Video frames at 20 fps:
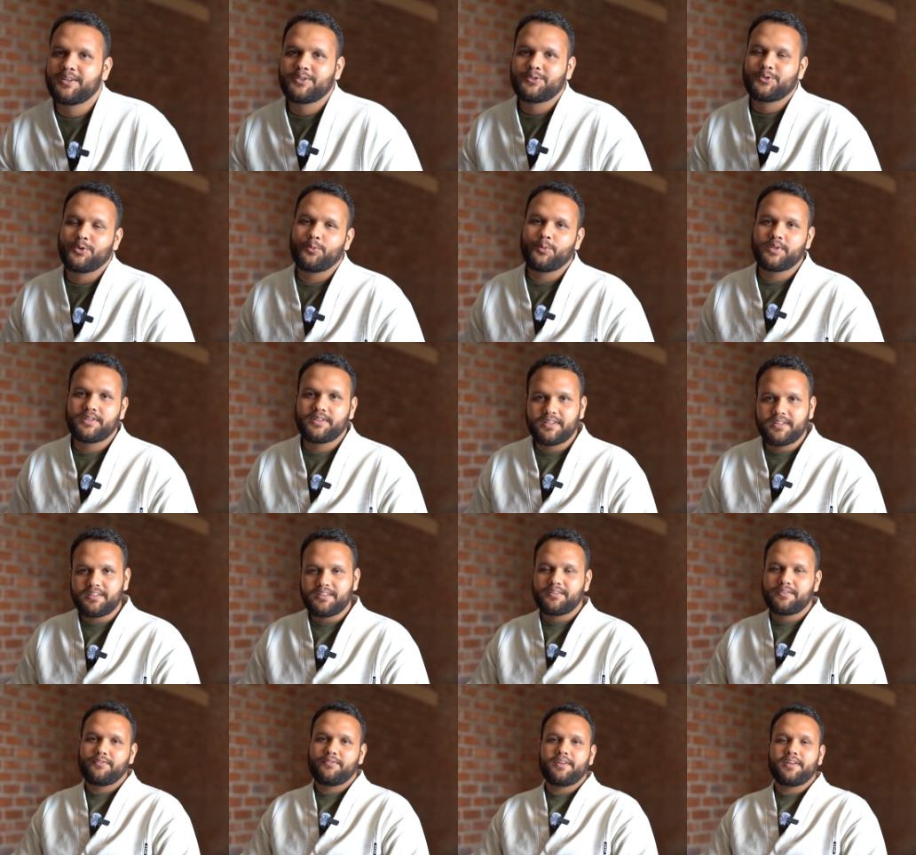So with
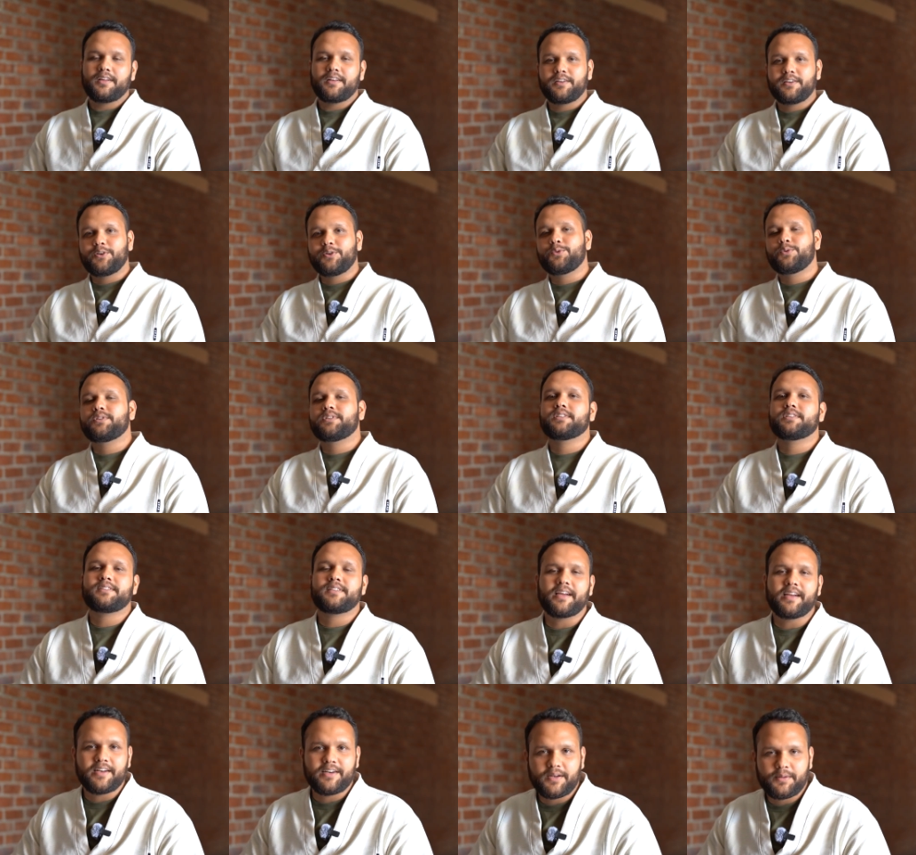this, we conclude the
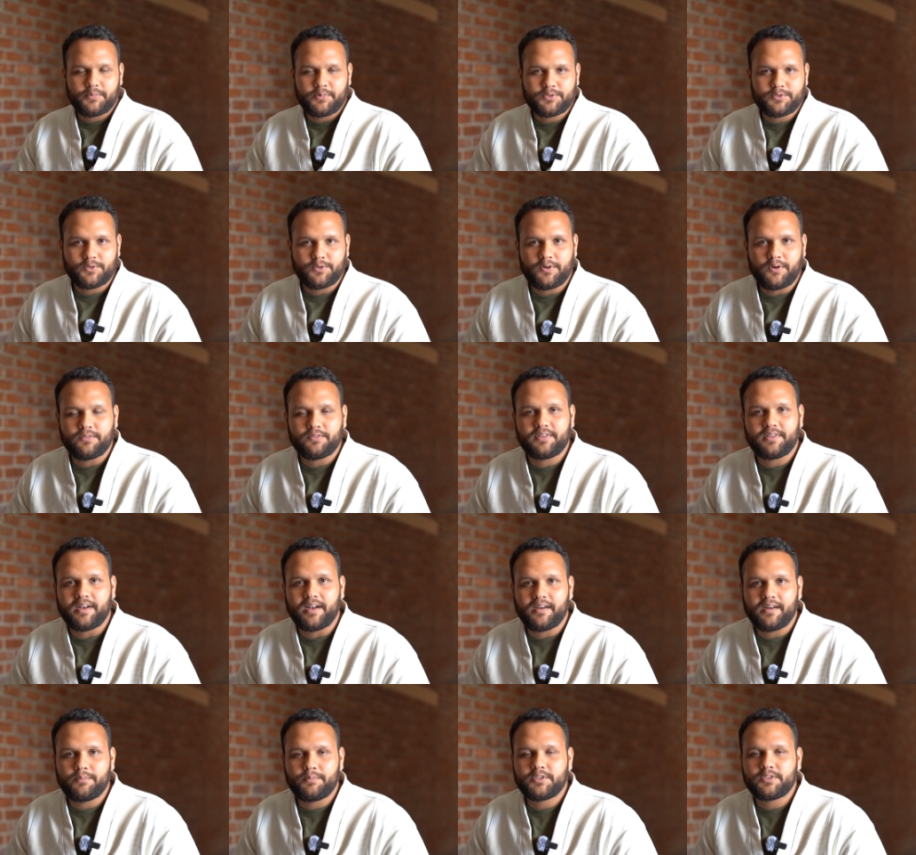second episode of the
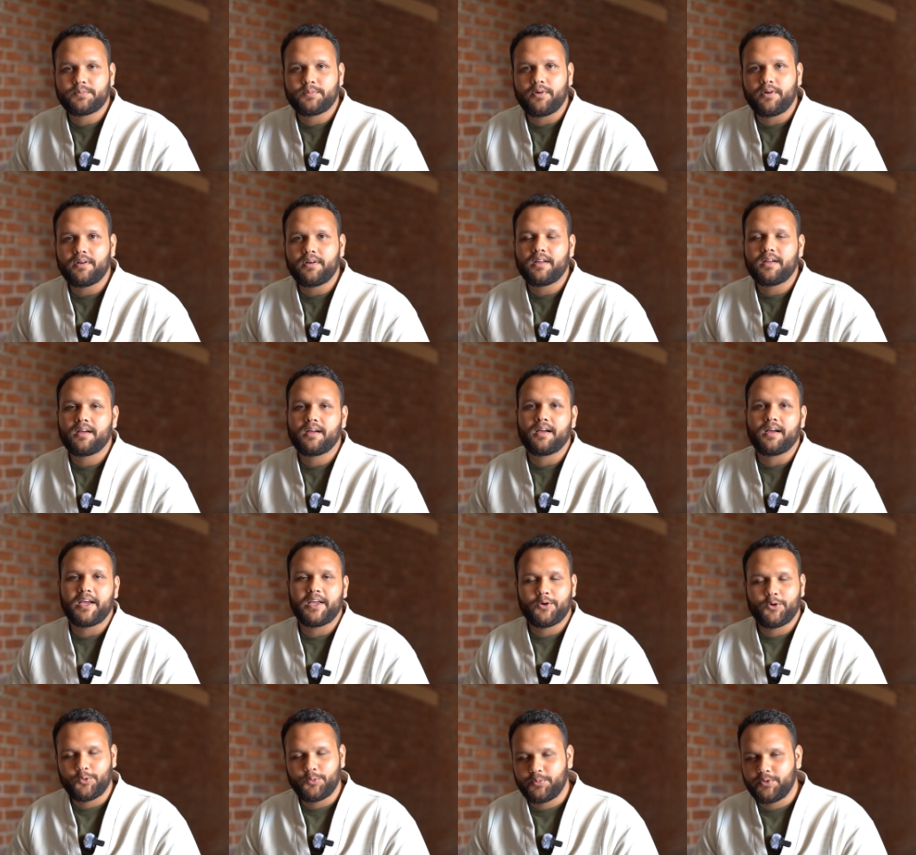Randomness Pod.
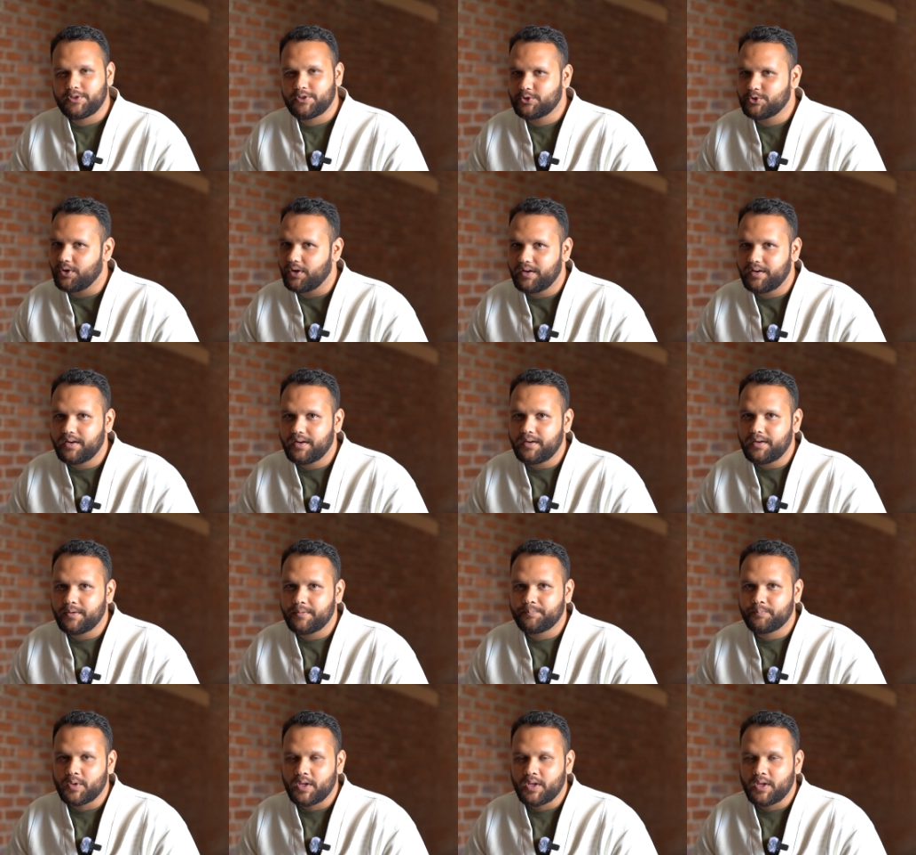I hope you enjoyed it.